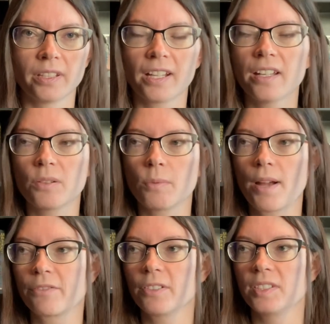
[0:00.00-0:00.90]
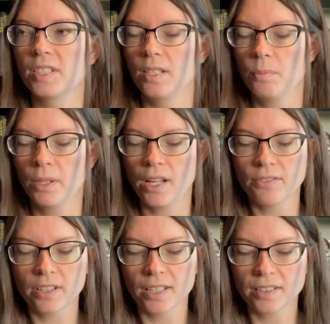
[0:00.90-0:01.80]
They kind of reference it, but
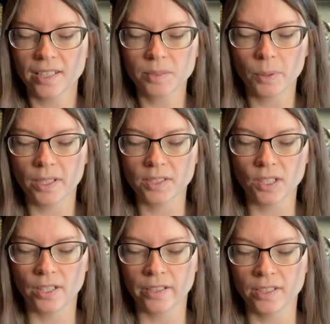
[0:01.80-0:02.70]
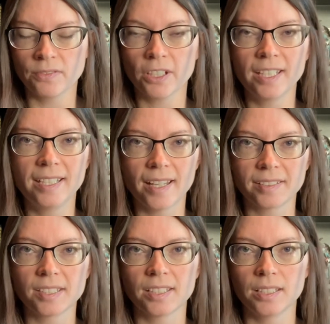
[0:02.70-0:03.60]
everything takes place on this very
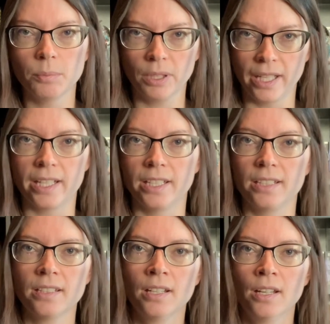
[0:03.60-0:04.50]
desolate planet